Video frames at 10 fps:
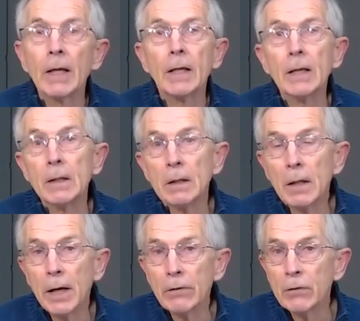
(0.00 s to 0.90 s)
he
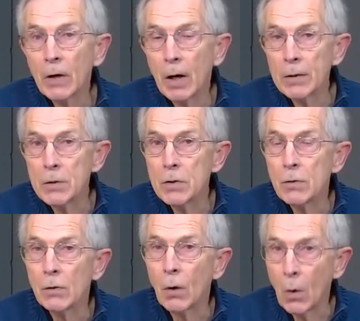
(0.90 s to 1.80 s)
left us
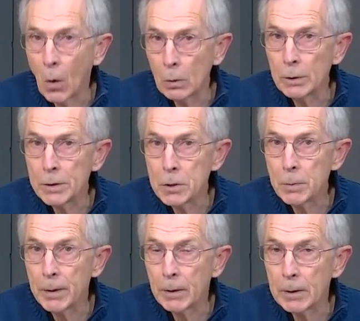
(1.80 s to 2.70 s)
the Holy
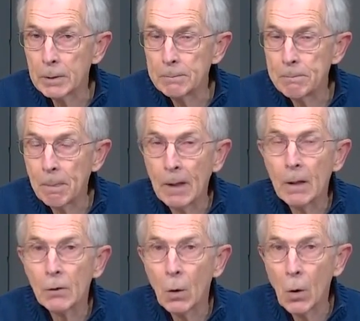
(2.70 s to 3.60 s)
Spirit.
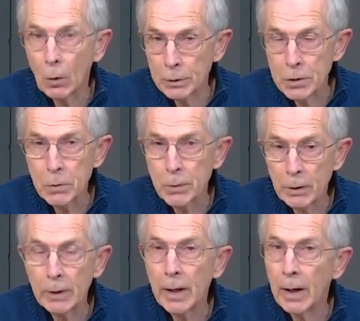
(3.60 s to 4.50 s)
The Holy
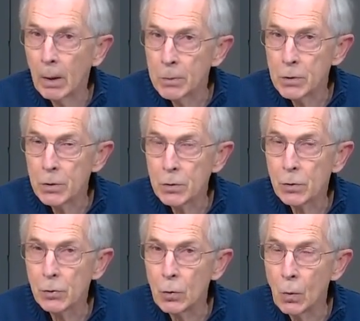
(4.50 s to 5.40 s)
Spirit helps us
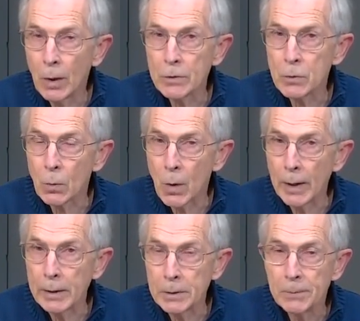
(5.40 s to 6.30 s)
to do what's
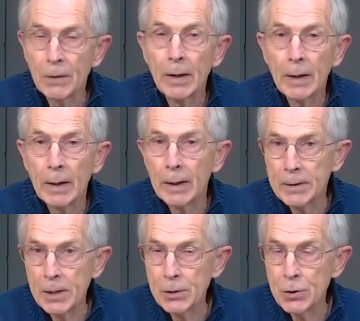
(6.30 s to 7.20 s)
right. It
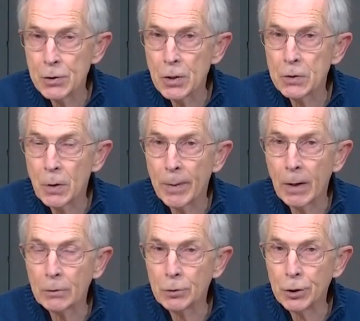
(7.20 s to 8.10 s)
teaches us
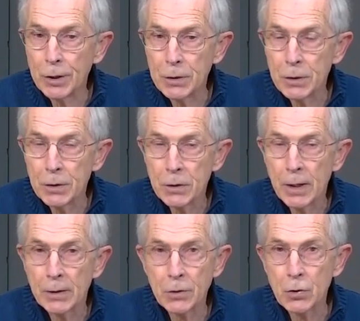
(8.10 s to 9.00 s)
about Jesus.
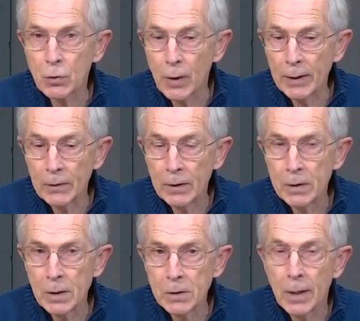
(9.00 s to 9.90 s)
It strengthens
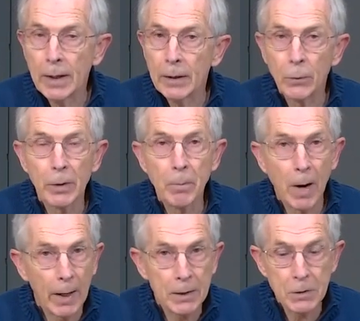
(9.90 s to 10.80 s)
us. It
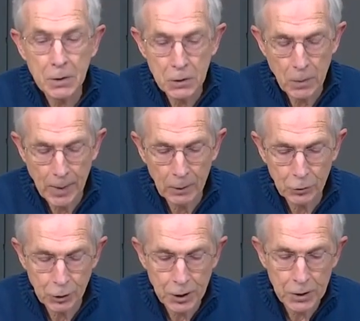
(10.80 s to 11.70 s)
reminds us
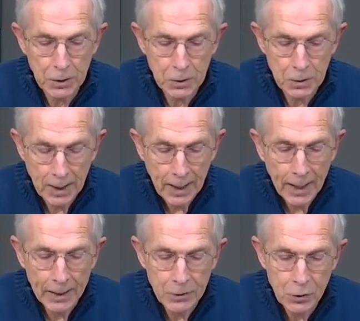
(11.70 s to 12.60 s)
about Jesus.
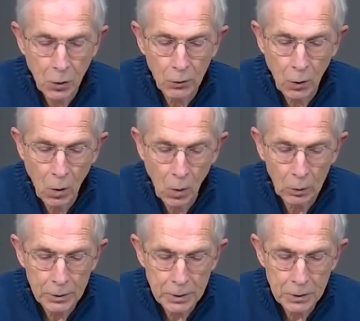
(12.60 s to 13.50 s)
And so the
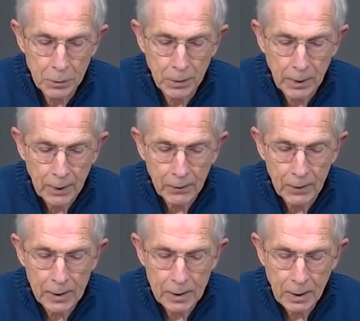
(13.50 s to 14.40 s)
Holy Spirit,
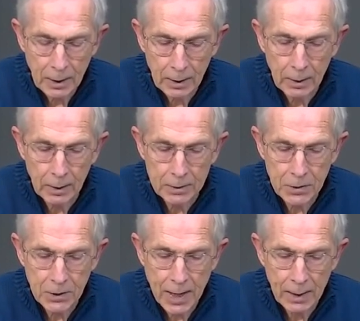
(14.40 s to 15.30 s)
the uh,
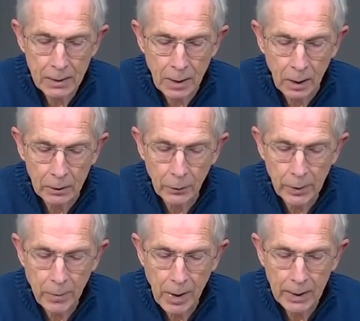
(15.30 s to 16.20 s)
sand dollar
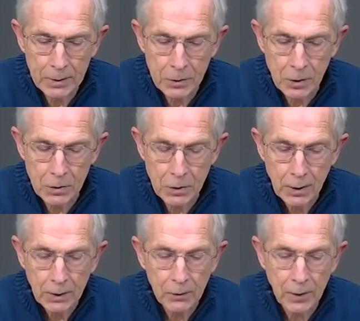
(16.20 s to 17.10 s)
reminds us
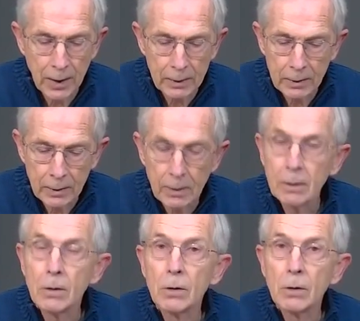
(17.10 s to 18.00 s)
that
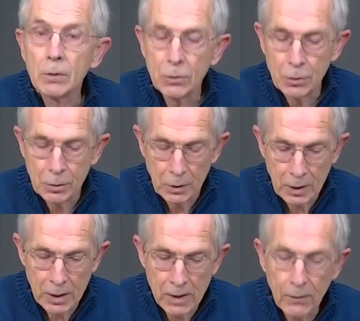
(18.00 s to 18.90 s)

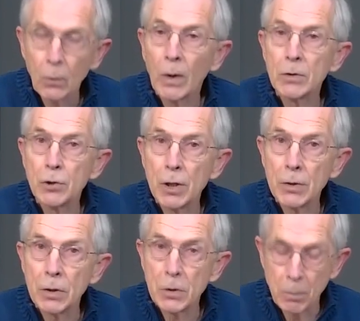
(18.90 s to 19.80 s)
even when
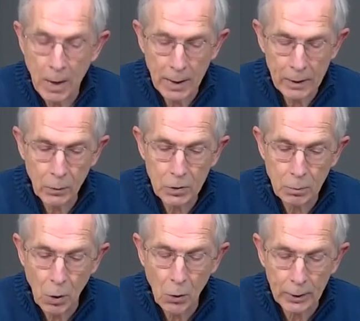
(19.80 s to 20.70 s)
Jesus' body was
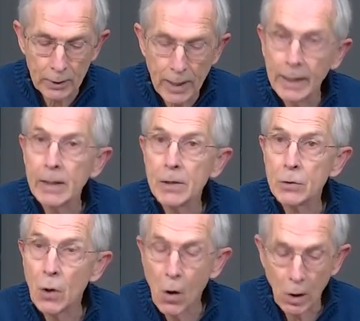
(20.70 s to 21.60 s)
broken and he's
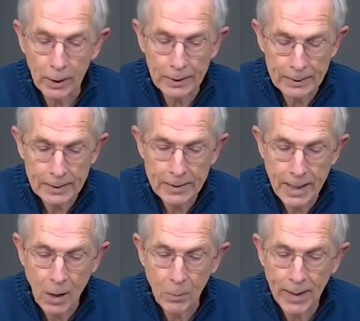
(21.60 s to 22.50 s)
gone, now